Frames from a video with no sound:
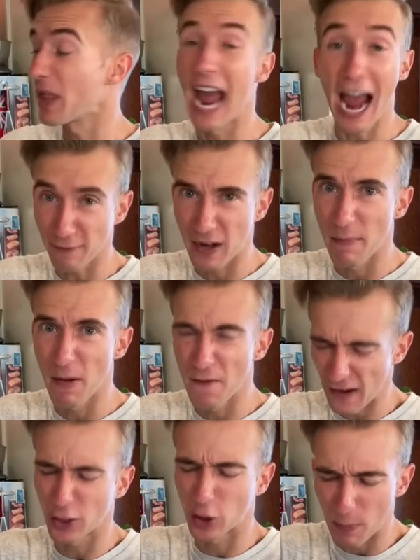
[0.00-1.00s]
a half cup
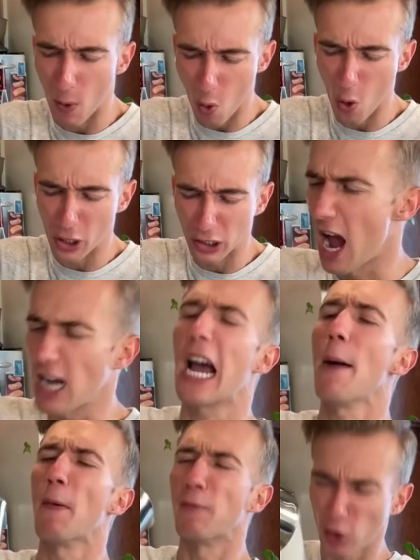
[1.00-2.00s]
of vegetable oil, a
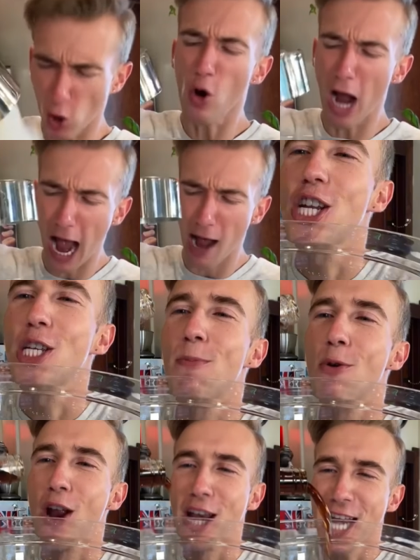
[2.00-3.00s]
cup of sugar,
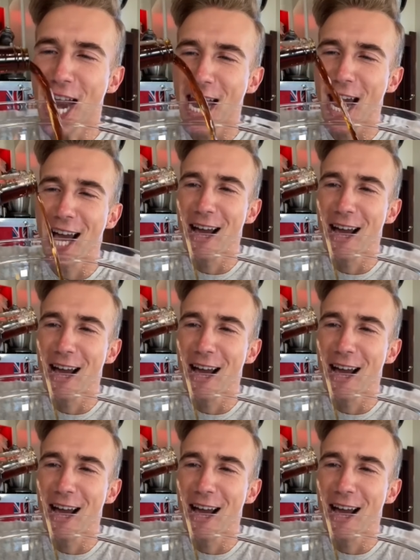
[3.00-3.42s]
teaspoon of vanilla,